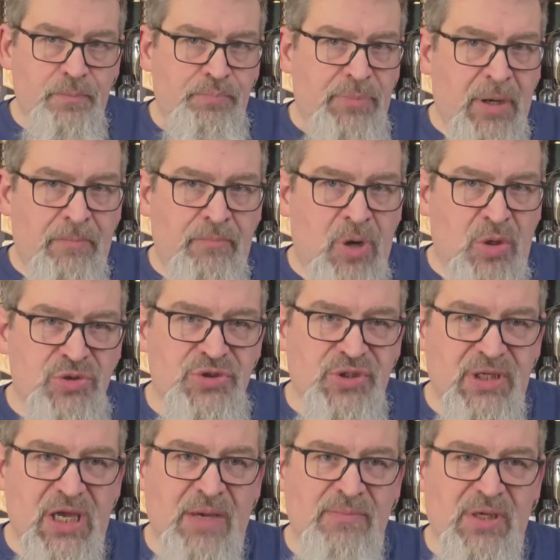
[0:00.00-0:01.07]
but
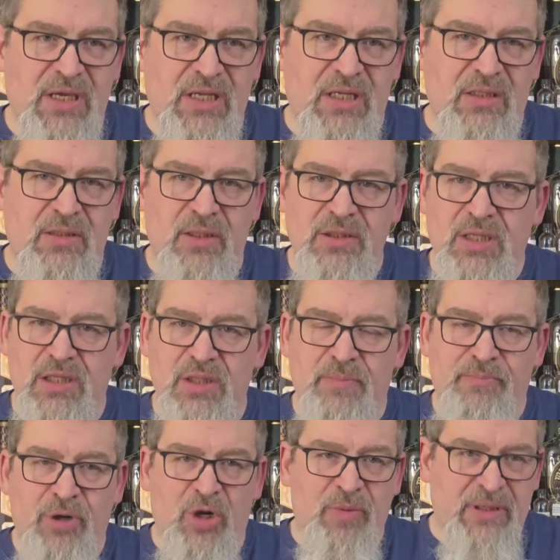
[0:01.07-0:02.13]
mostly I'm getting the
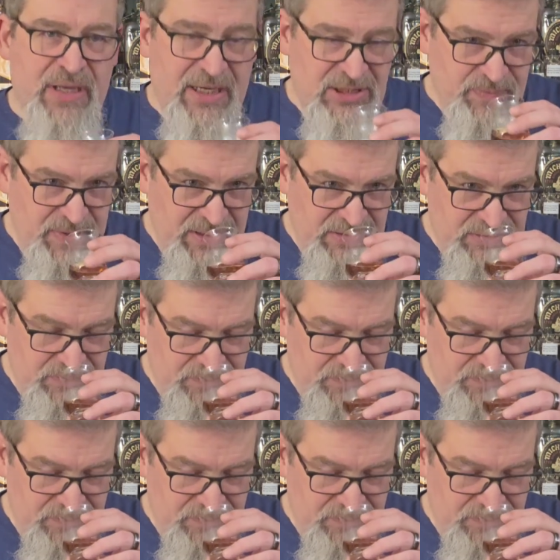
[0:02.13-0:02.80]
bourbon aspects.